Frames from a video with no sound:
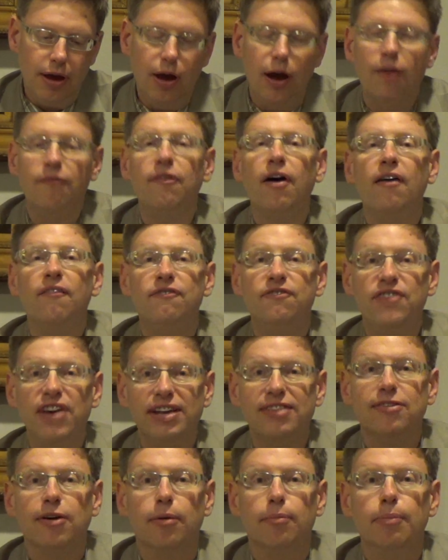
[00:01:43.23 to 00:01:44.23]
a
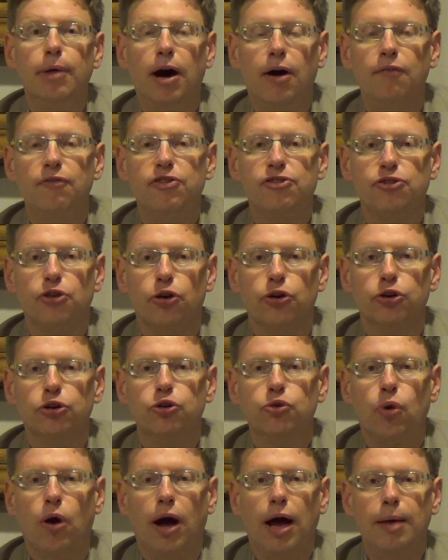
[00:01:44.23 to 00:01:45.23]
victim of a
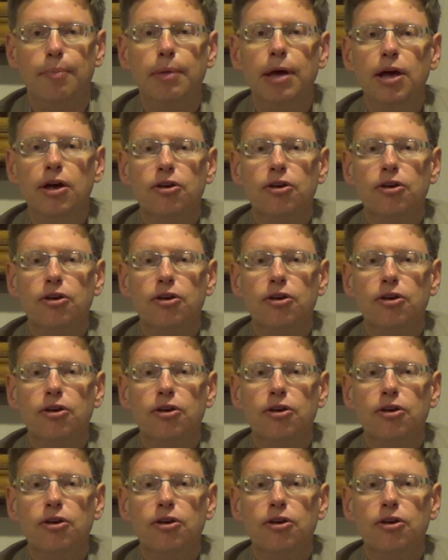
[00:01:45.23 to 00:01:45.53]
certain crime.